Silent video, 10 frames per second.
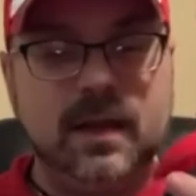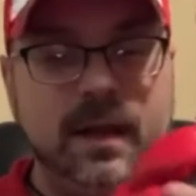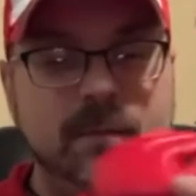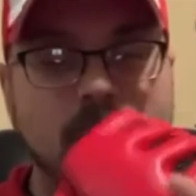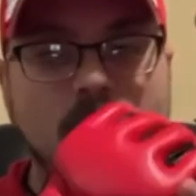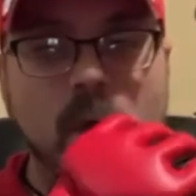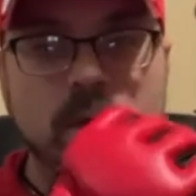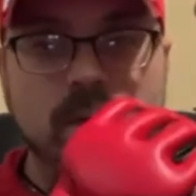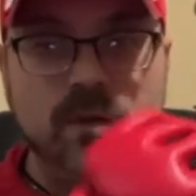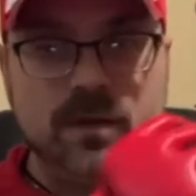like my old
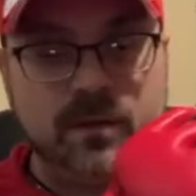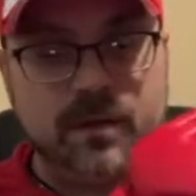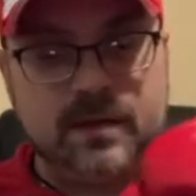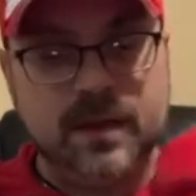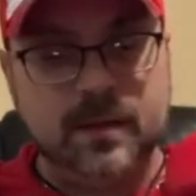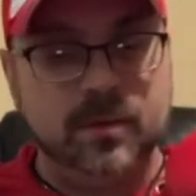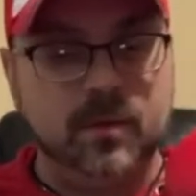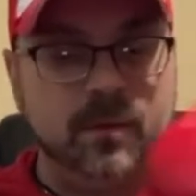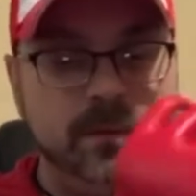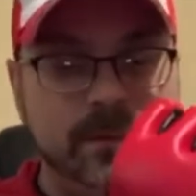ones, for
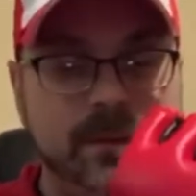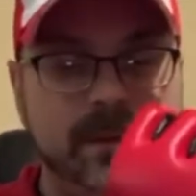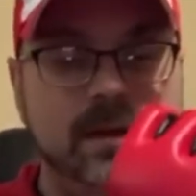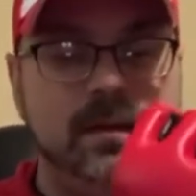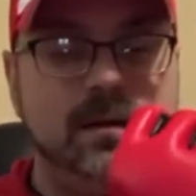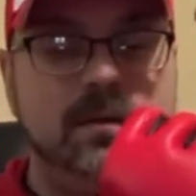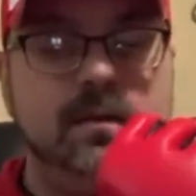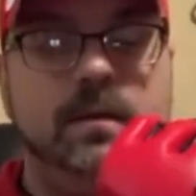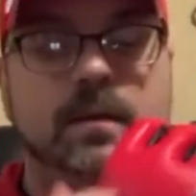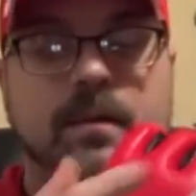example,
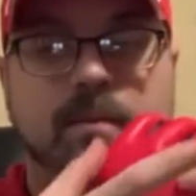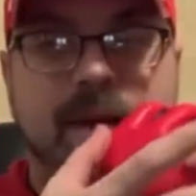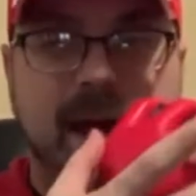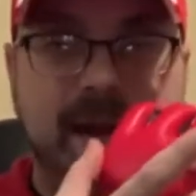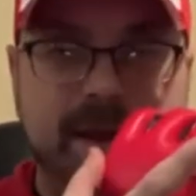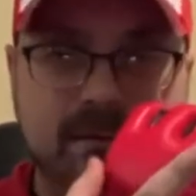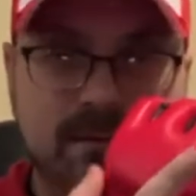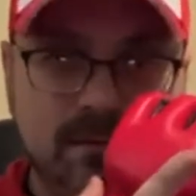the pad